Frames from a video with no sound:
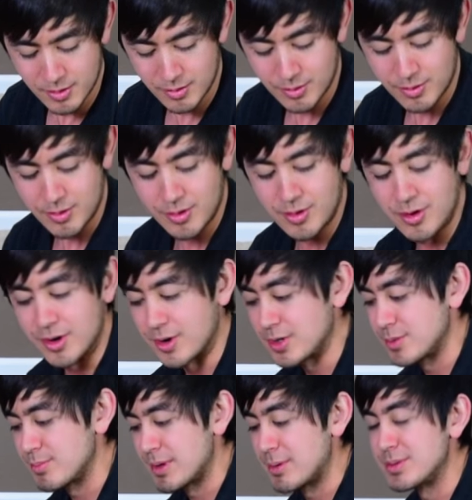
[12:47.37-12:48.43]

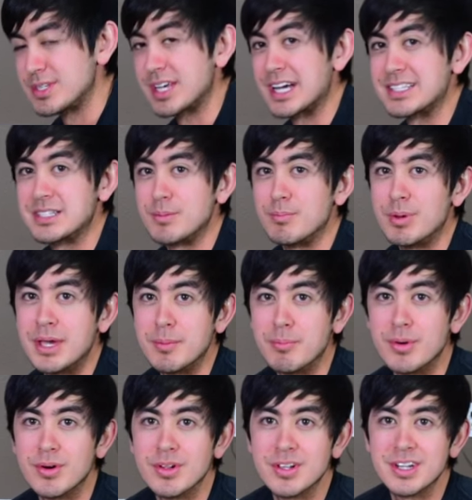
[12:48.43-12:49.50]
Or maybe he's got some pit
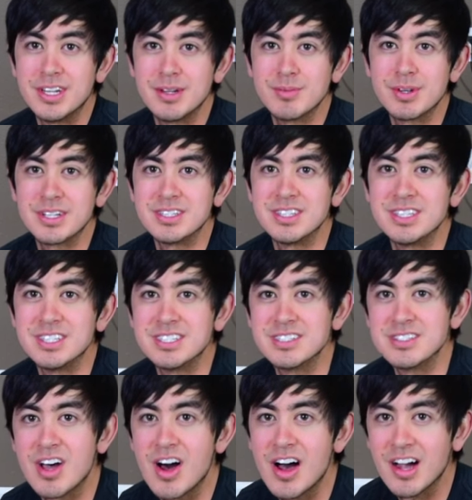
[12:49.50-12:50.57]
bull in him because of the
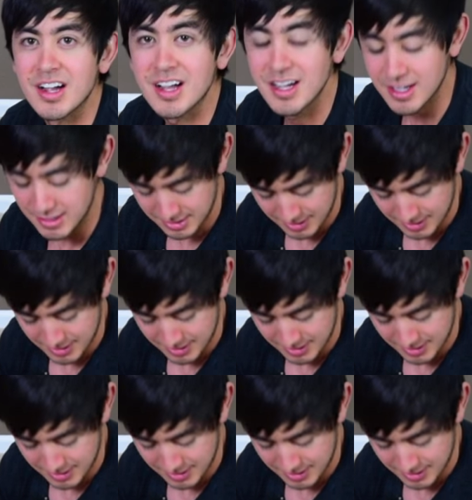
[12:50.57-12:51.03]
sock.